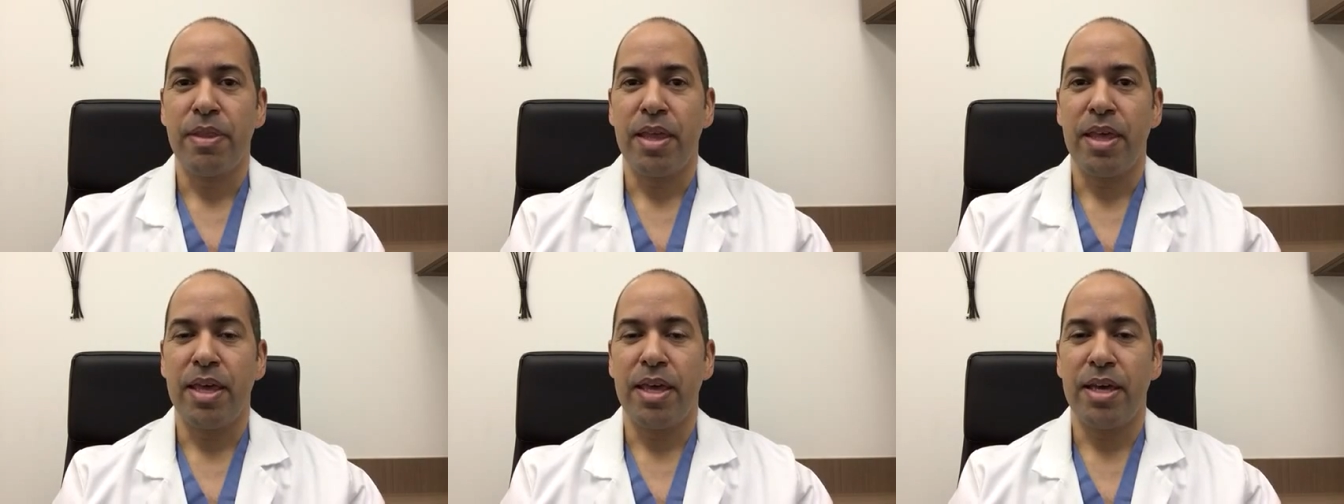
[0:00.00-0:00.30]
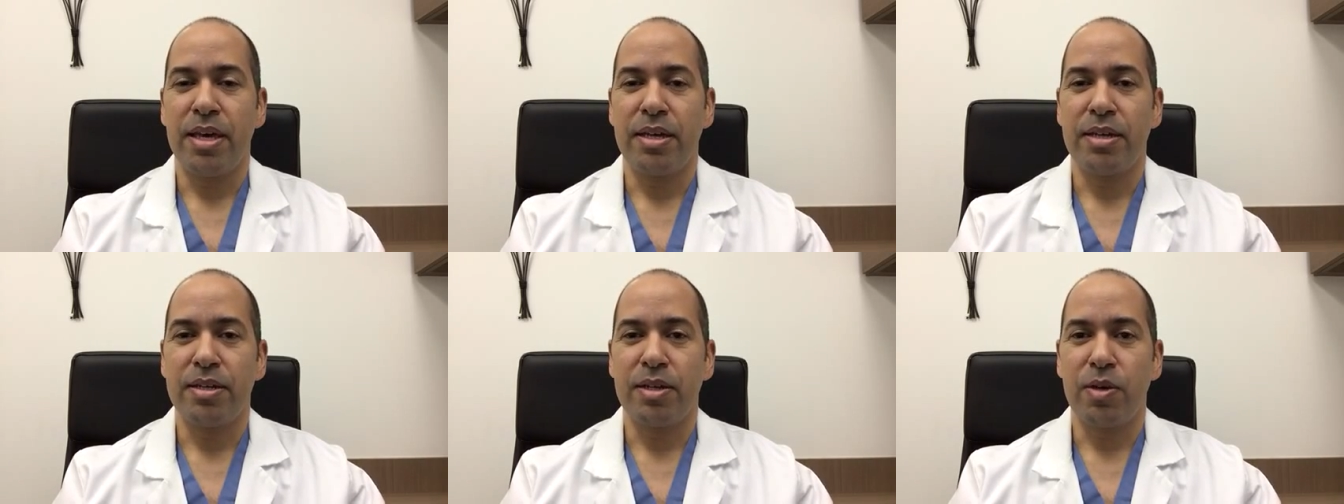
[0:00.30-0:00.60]

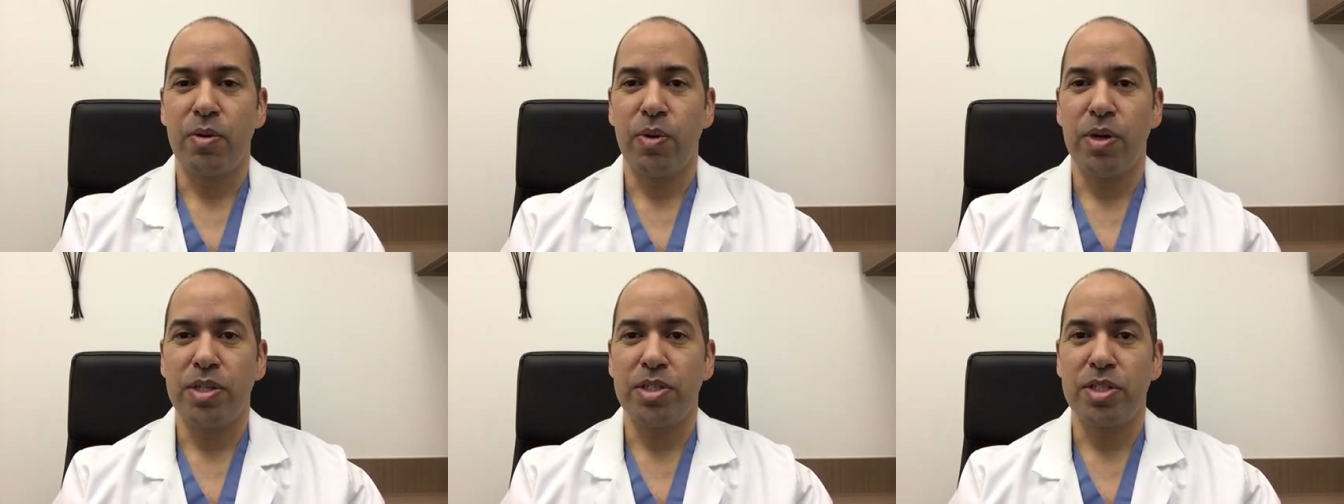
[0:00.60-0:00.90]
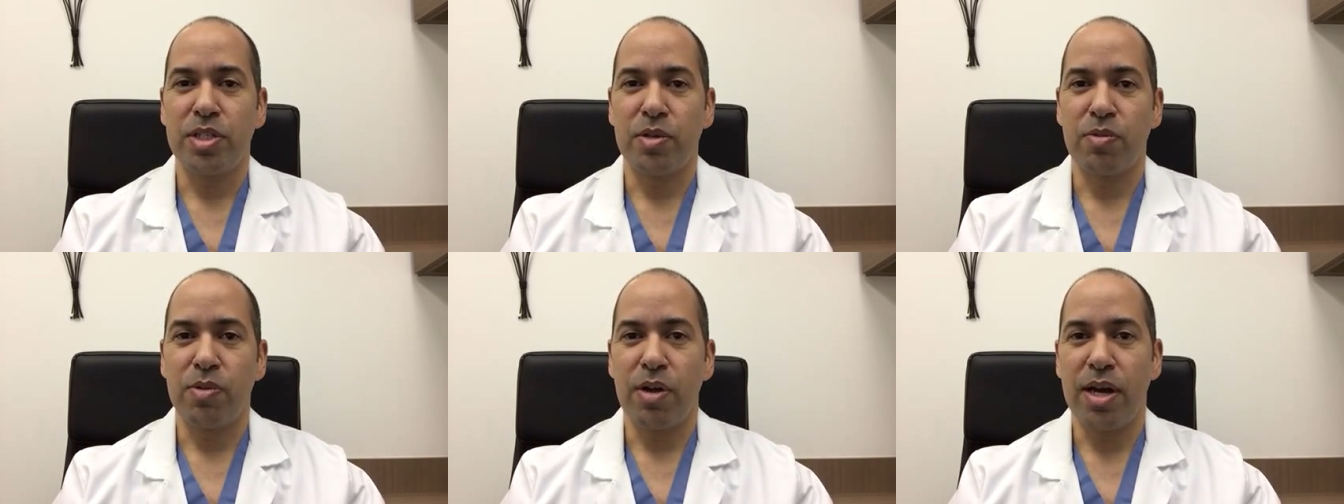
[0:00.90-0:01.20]
And a
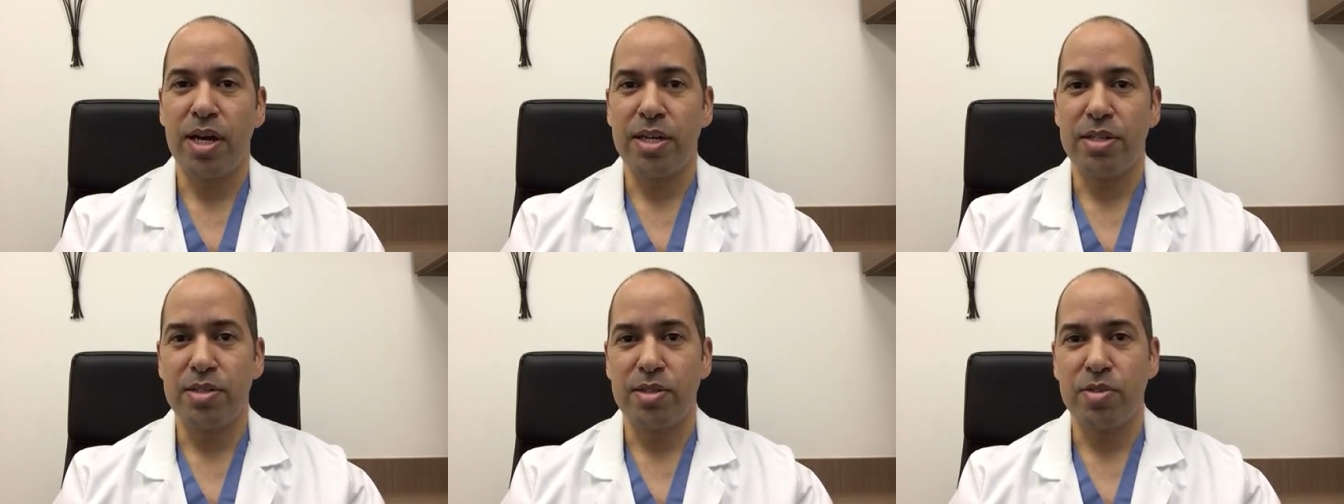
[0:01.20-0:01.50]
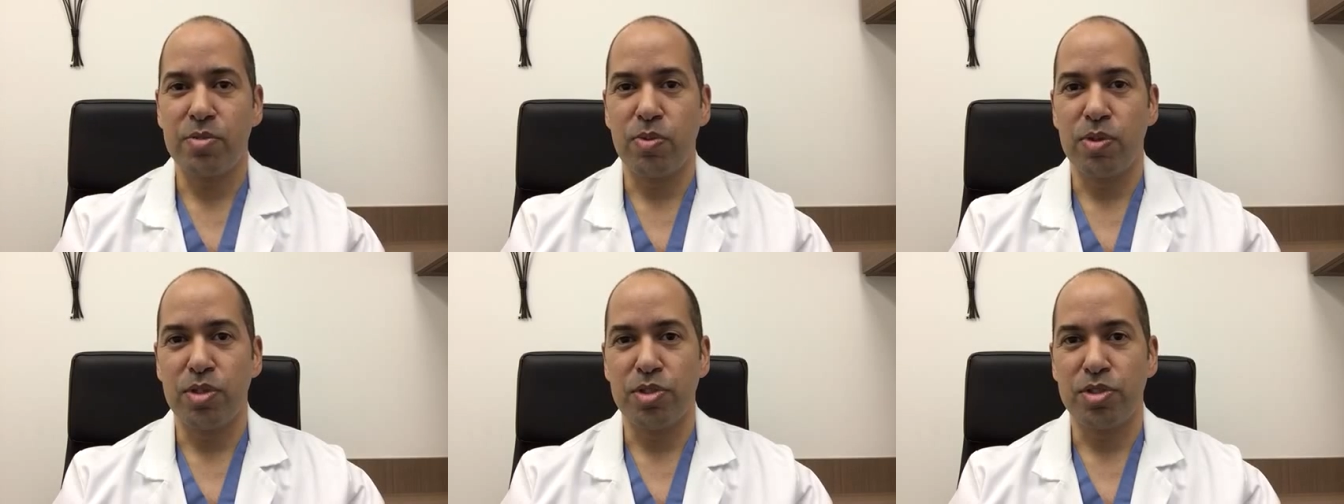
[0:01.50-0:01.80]
question arises,
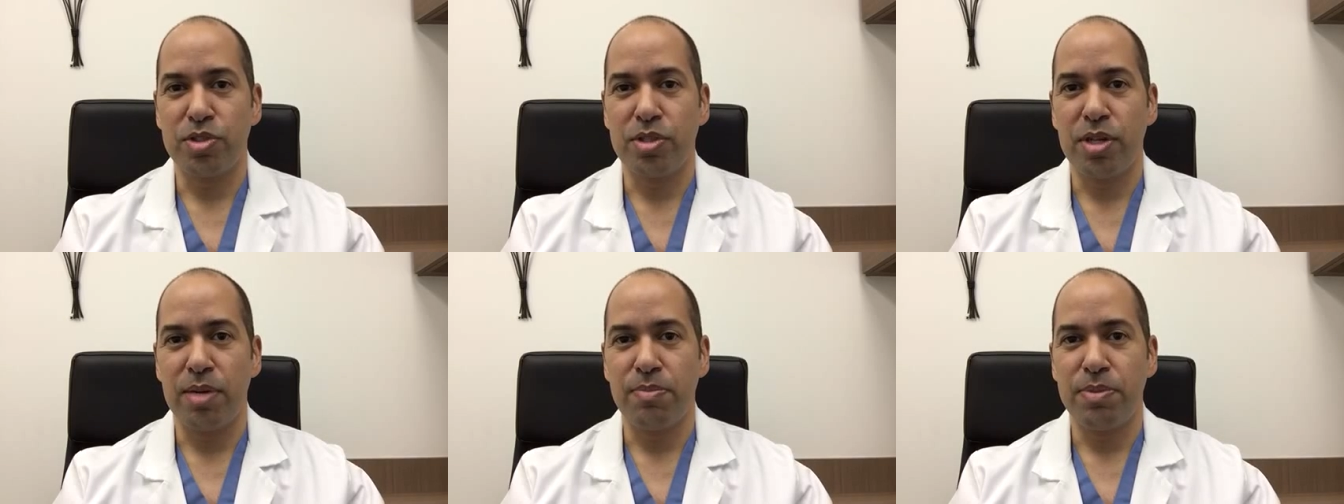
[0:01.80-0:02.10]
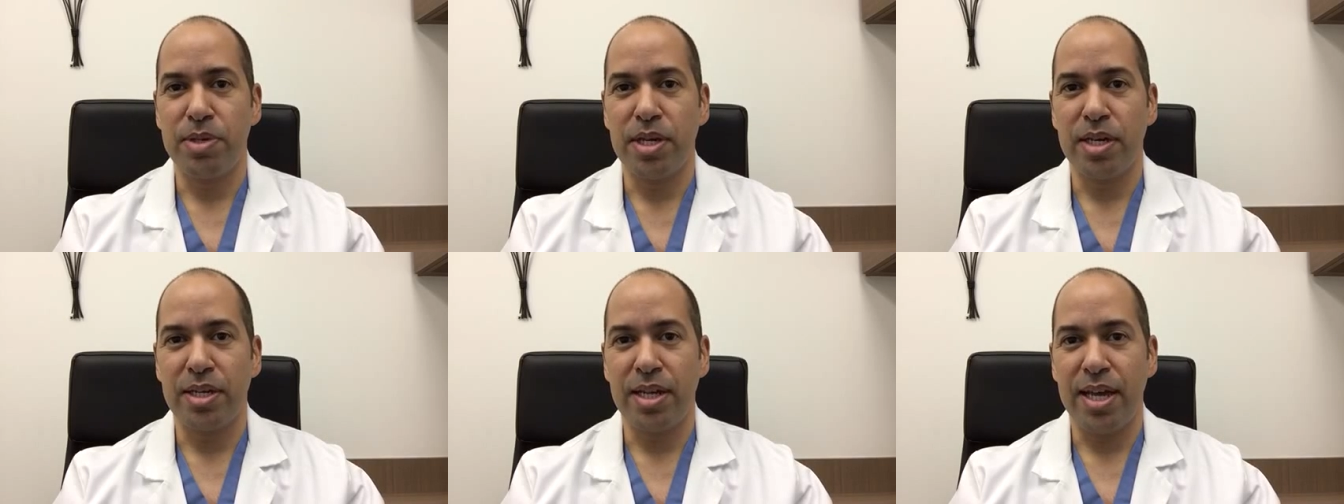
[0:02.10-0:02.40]
well, should I
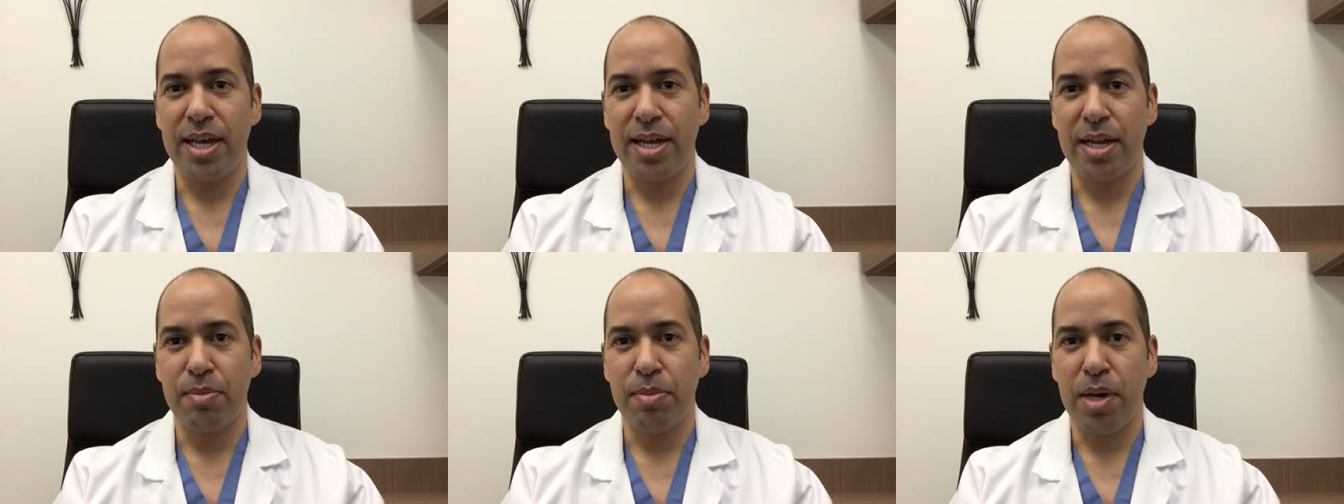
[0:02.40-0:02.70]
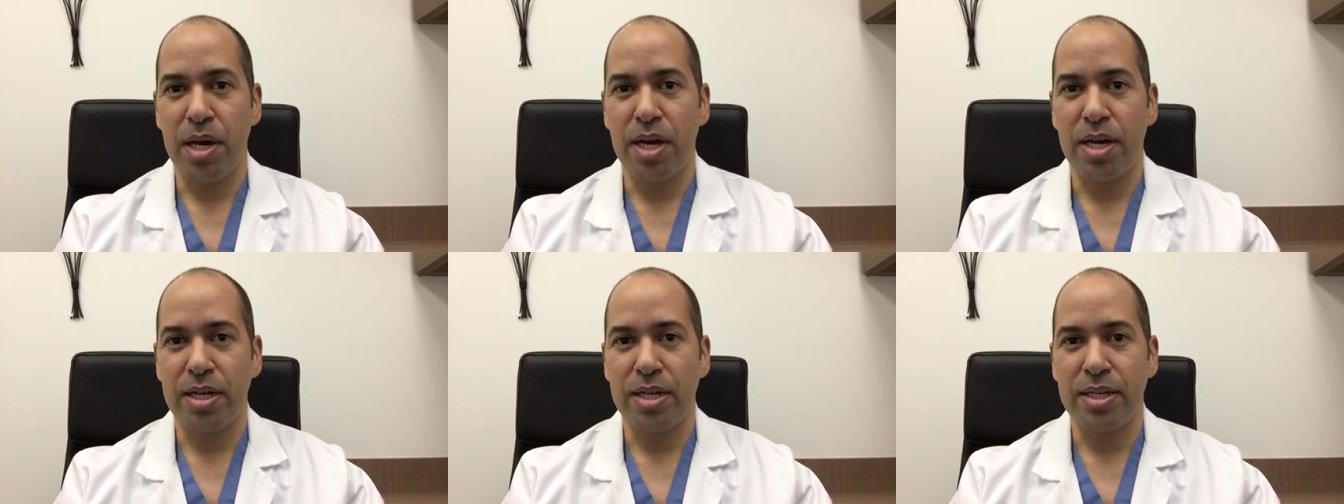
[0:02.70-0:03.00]
be on
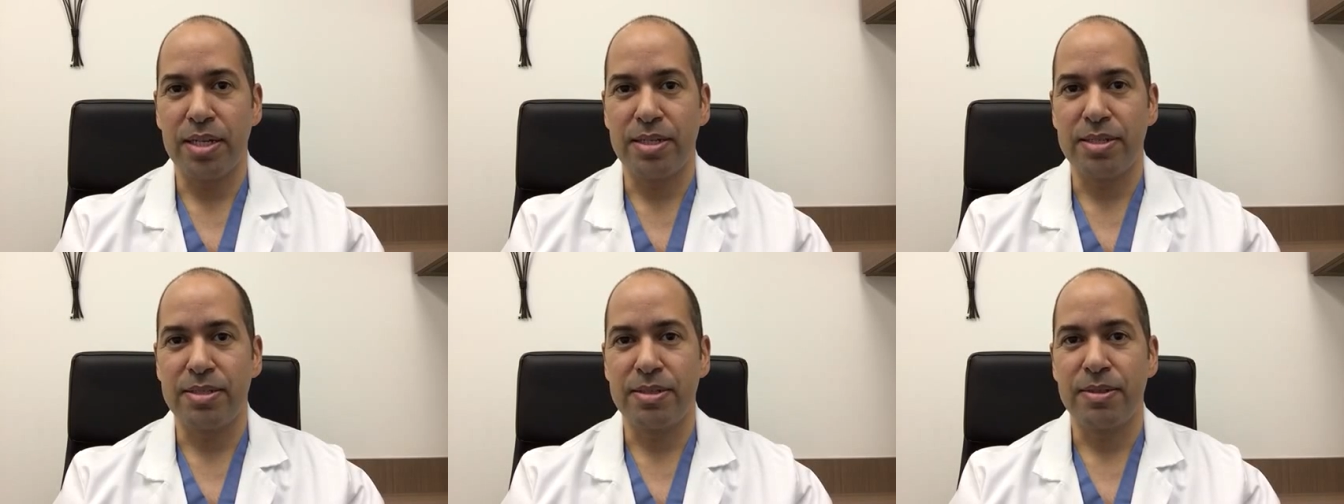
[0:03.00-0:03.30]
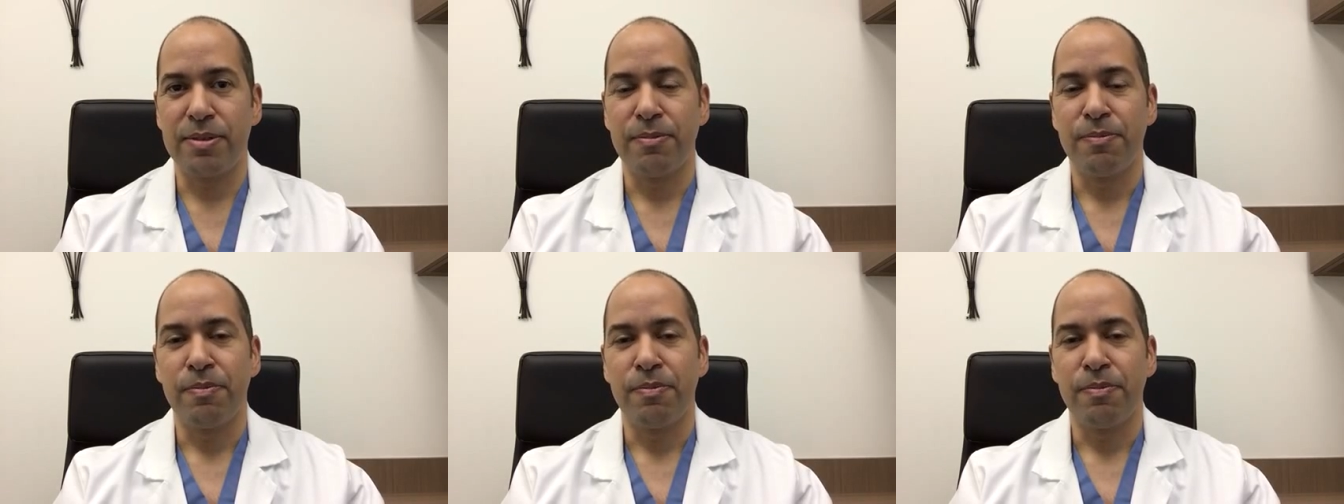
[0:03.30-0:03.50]
antibiotics?